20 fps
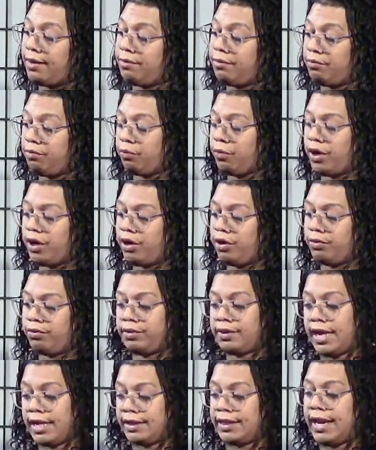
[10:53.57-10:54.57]
well,
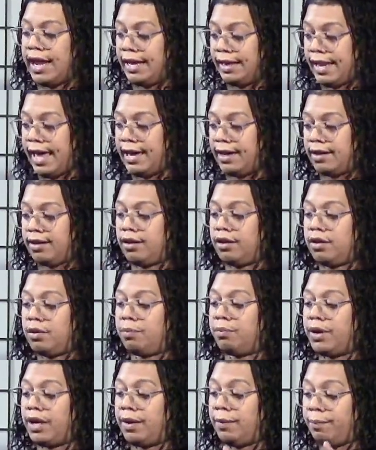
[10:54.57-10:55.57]
not that I like,
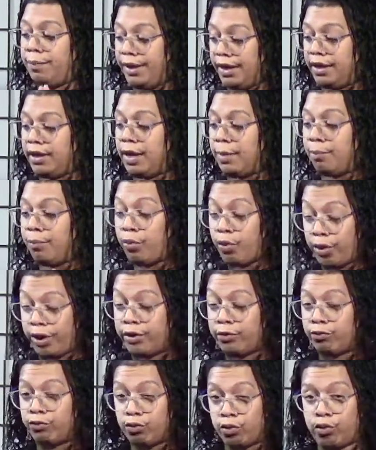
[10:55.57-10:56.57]
but a big
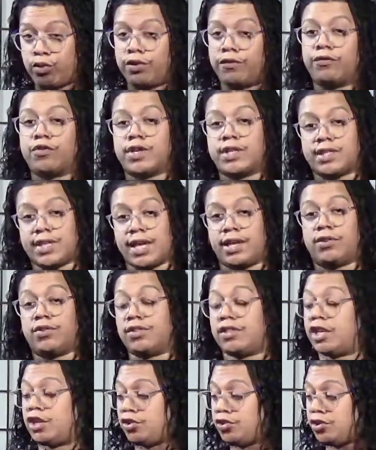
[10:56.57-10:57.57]
important rule for sandals
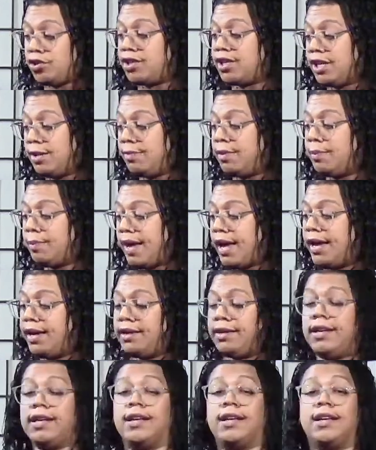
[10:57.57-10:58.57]
that you should keep in mind
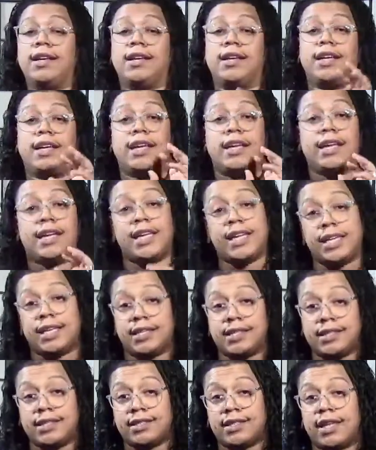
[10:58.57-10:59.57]

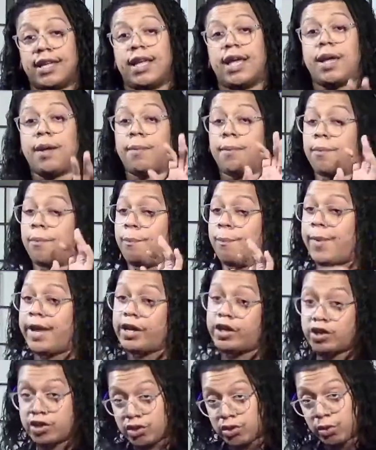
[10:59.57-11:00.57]
is make
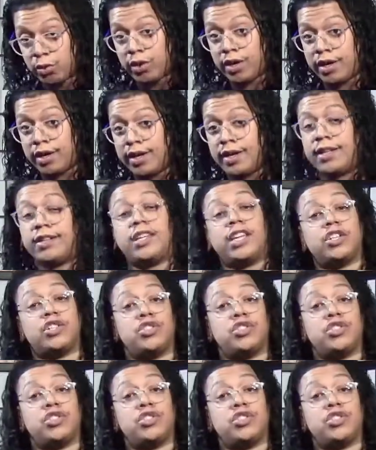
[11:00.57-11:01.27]
sure that